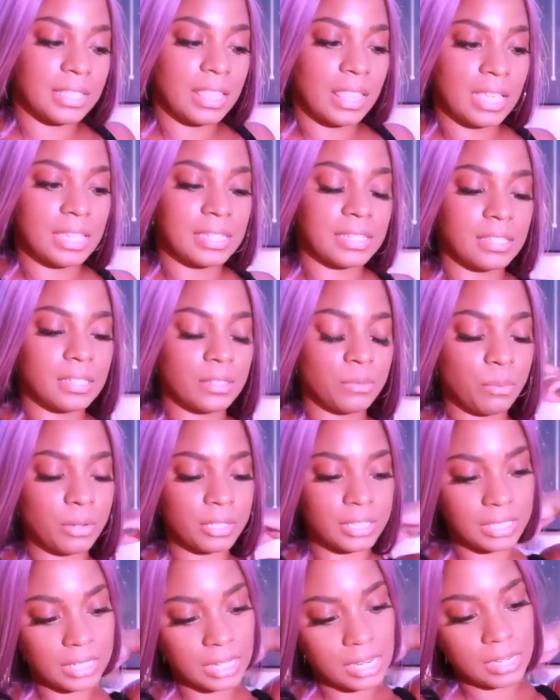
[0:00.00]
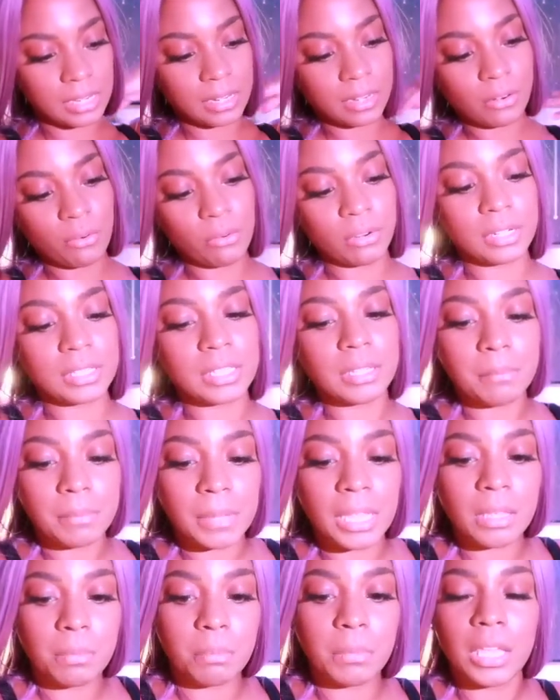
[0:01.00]
this is what's needed in order to
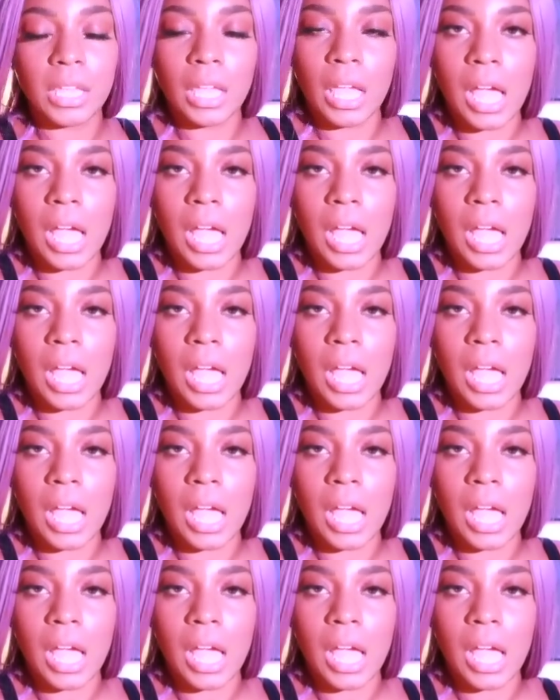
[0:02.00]
make me